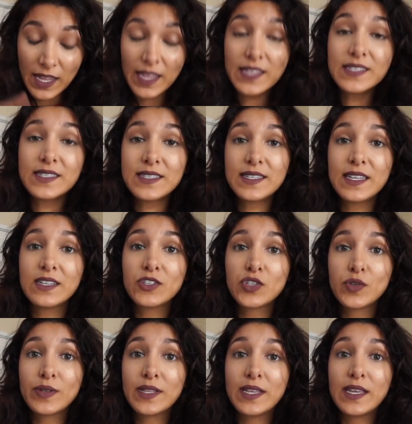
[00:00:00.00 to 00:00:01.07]

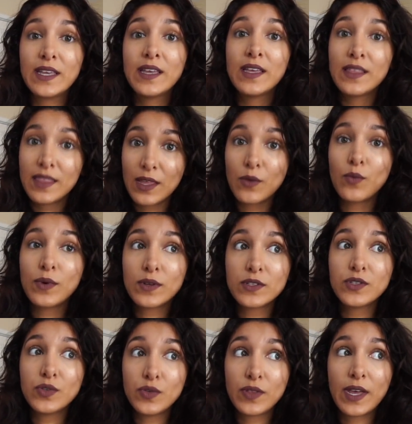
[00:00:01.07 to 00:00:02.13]
Instinctually, they will
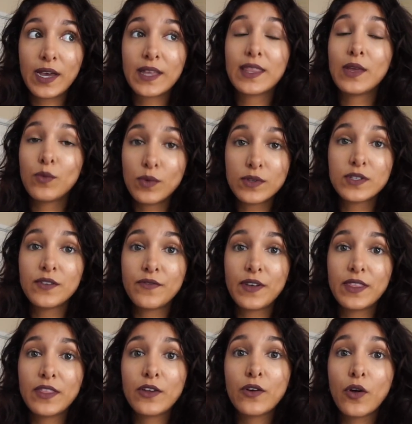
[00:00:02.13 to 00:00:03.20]
do that. They will
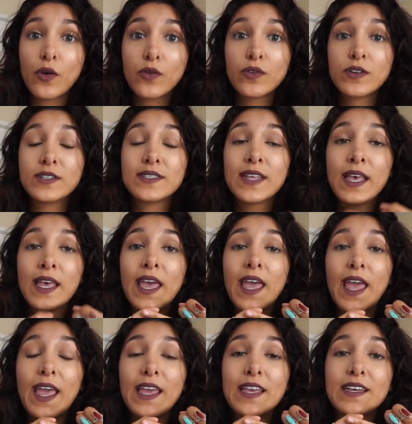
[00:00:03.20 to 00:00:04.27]
defend their owners,
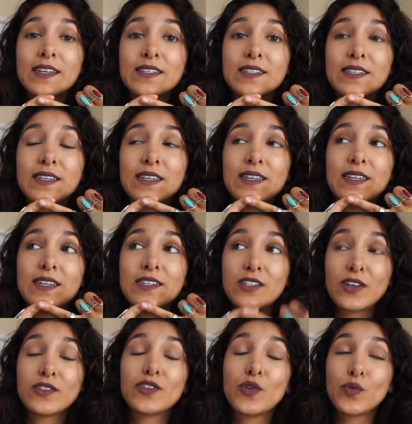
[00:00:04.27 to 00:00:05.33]
and it's
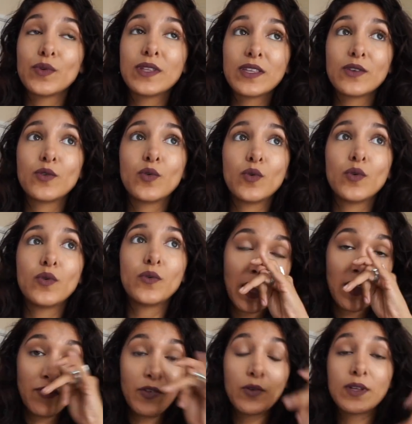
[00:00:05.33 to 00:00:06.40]
also really cool
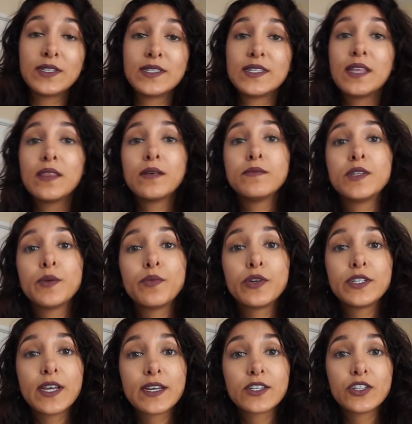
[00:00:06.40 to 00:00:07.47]
if you can send them to
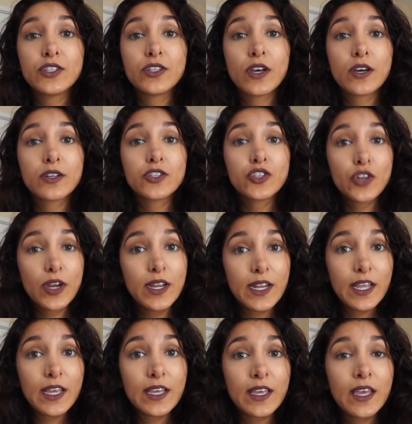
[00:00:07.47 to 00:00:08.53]
protection dog
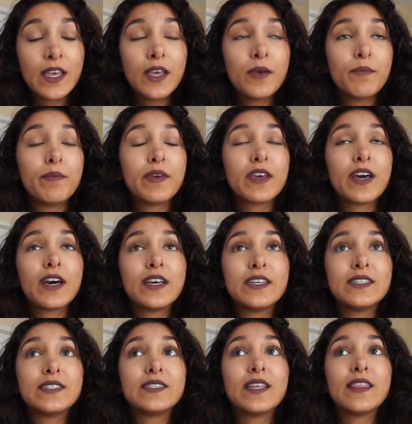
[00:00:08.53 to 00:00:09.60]
training,
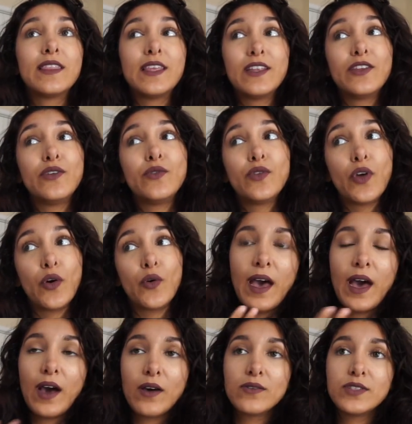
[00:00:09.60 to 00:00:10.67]
because then you know
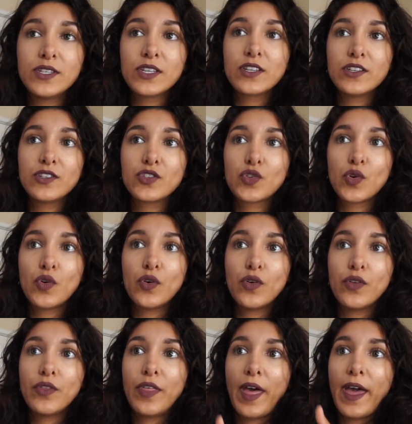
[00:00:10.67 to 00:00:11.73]
how to
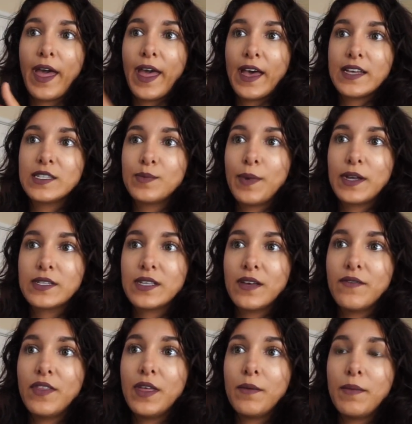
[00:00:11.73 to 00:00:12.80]
control that aspect
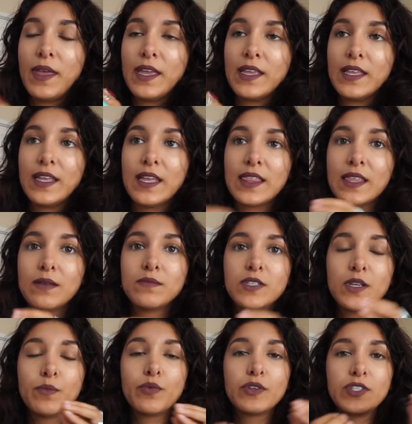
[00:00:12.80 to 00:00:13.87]
of them and get them
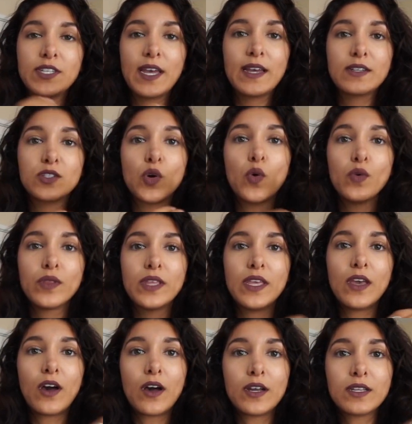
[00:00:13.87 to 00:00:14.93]
to protect only
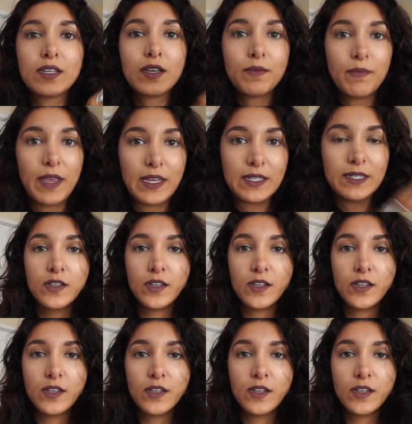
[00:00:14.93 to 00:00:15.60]
on command.